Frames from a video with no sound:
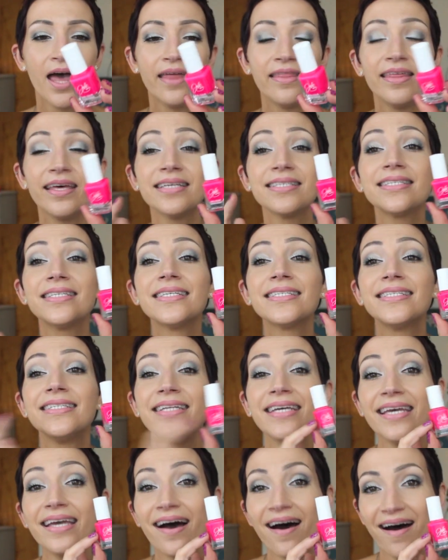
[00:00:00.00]
This is
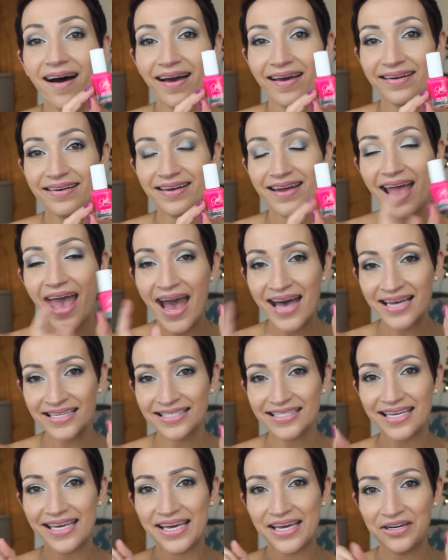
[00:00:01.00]
Neon,
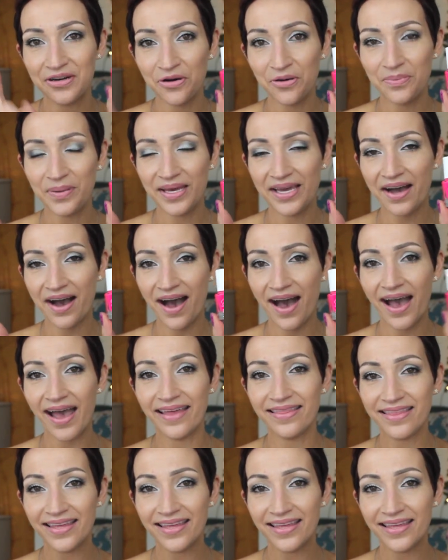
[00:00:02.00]
Essie and O P I.